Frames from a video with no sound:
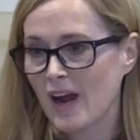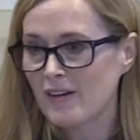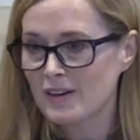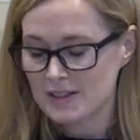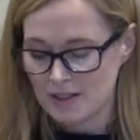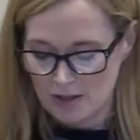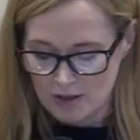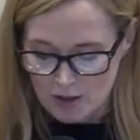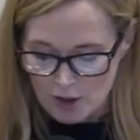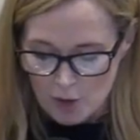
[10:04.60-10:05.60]
character,
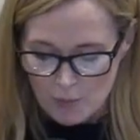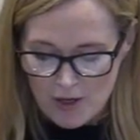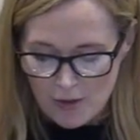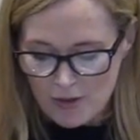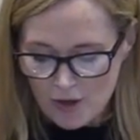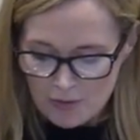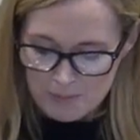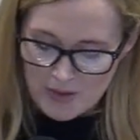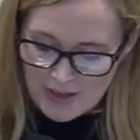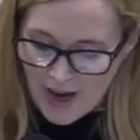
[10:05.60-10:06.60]
we know that
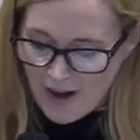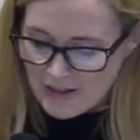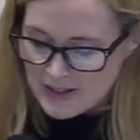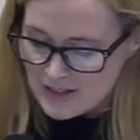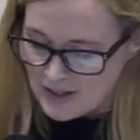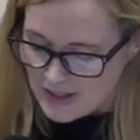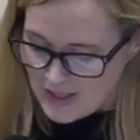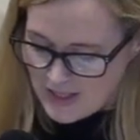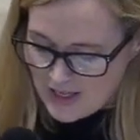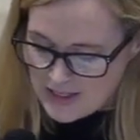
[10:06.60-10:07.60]
character
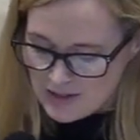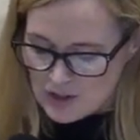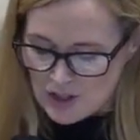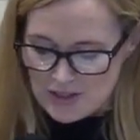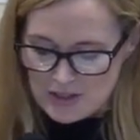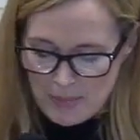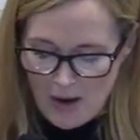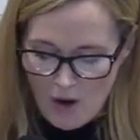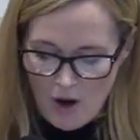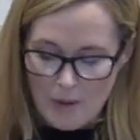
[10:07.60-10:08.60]
isn't just
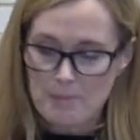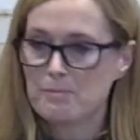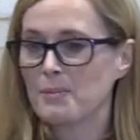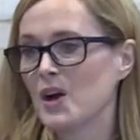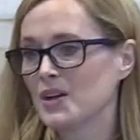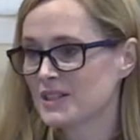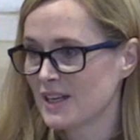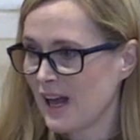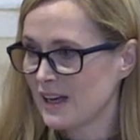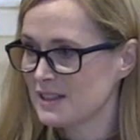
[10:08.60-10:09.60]
about our
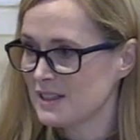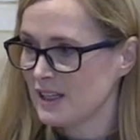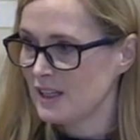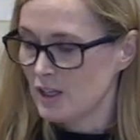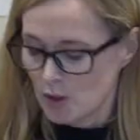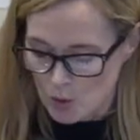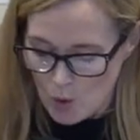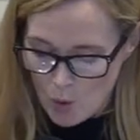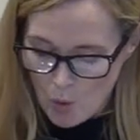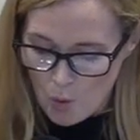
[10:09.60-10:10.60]
personality
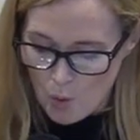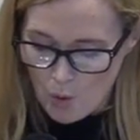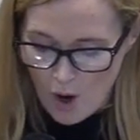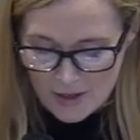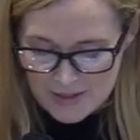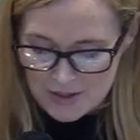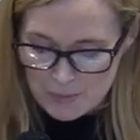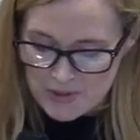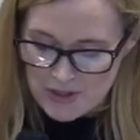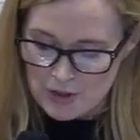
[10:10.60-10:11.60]
or our
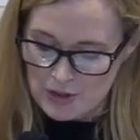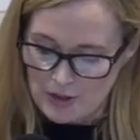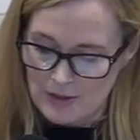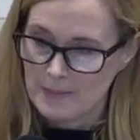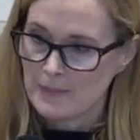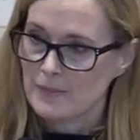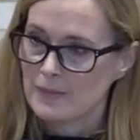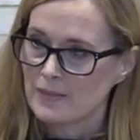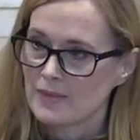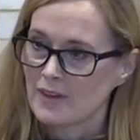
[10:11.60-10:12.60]
disposition.
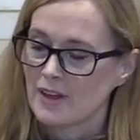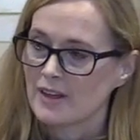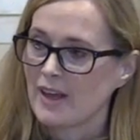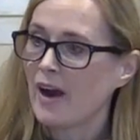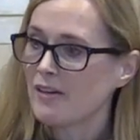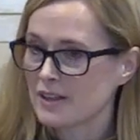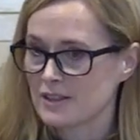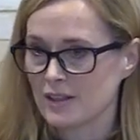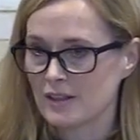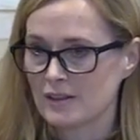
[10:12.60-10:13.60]

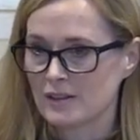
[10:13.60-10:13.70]
Character